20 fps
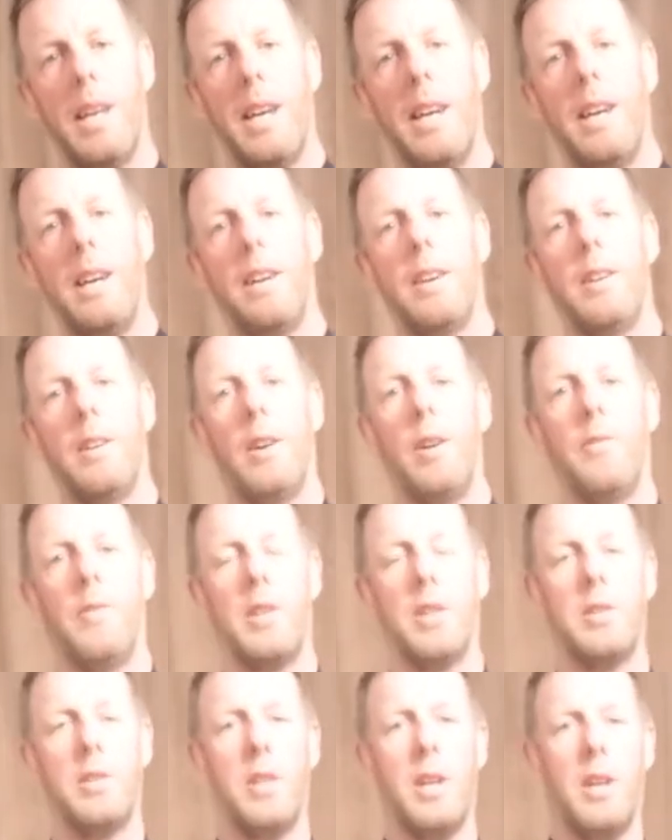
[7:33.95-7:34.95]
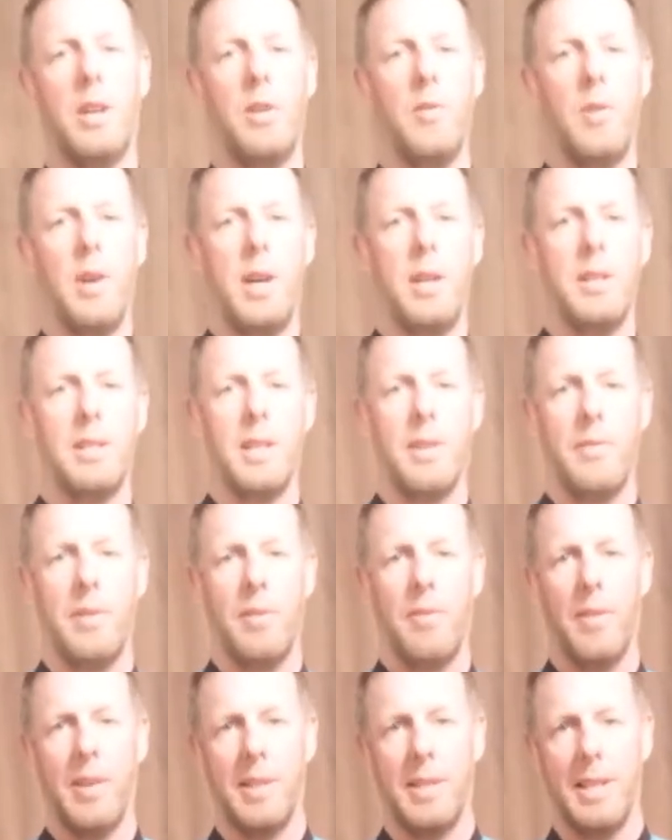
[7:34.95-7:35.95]
there of the Astana riders
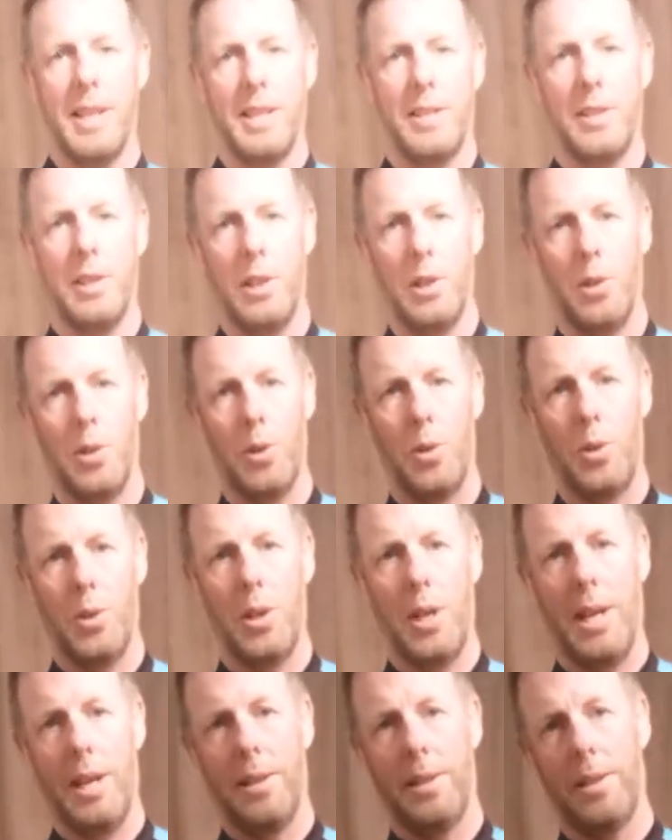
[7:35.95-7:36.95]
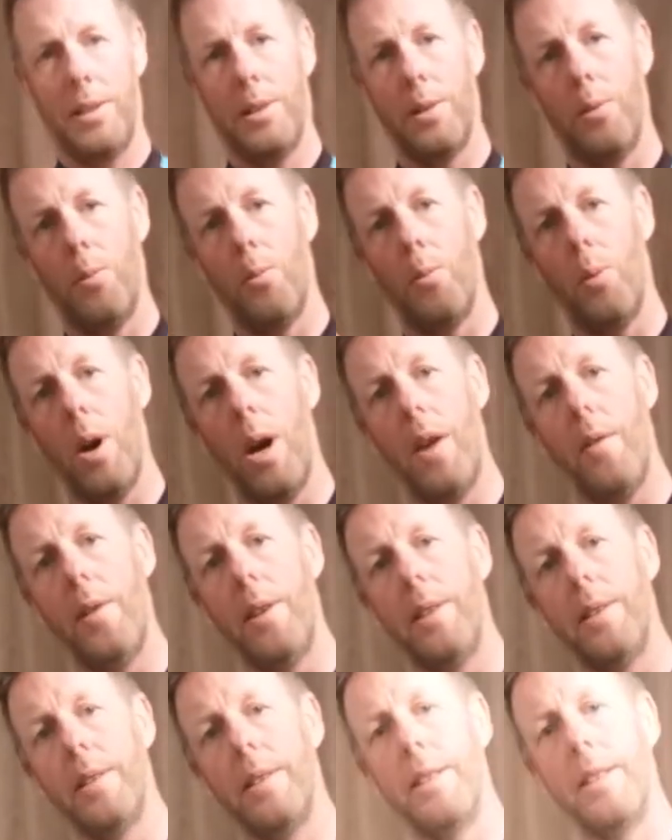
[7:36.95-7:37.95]
having fantastic success
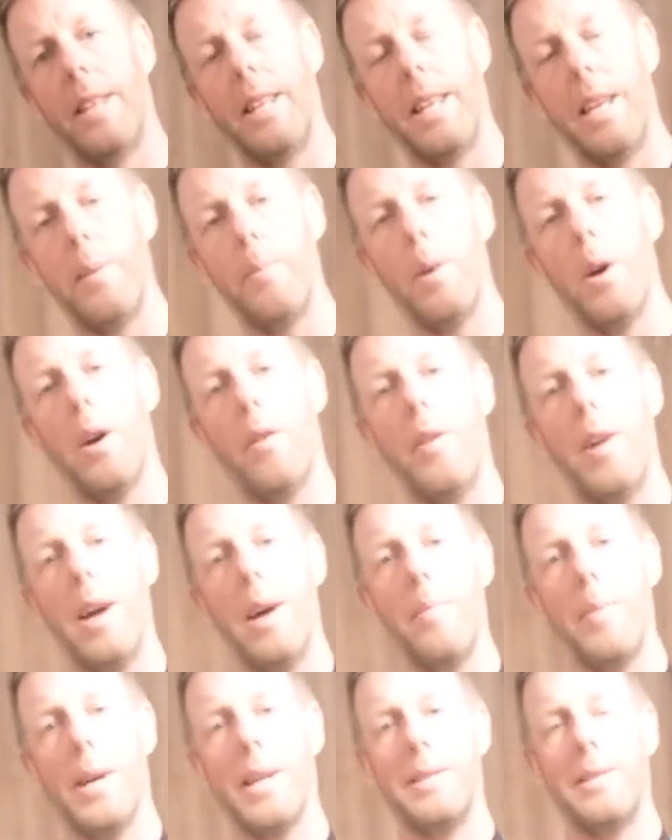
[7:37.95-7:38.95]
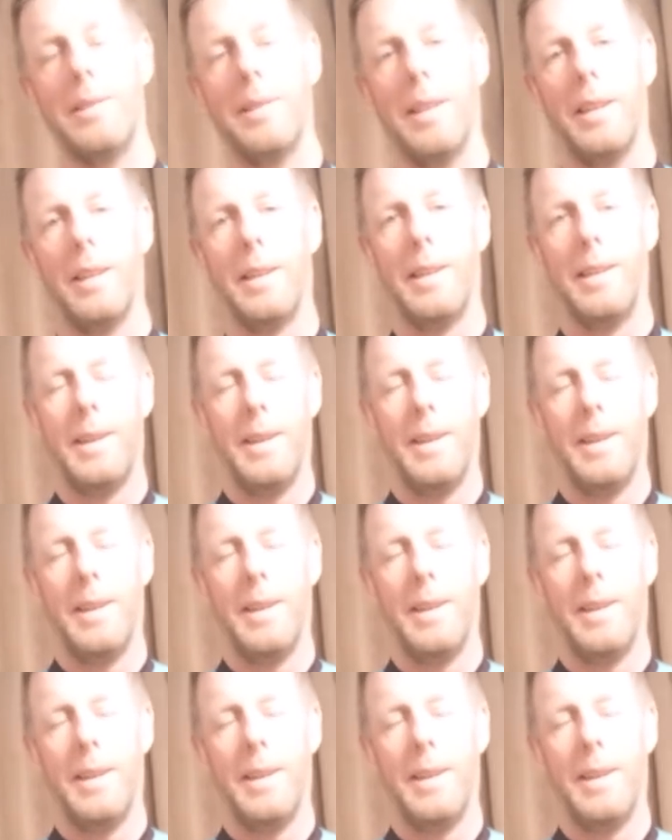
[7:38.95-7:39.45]
wearing the Limar Air Master.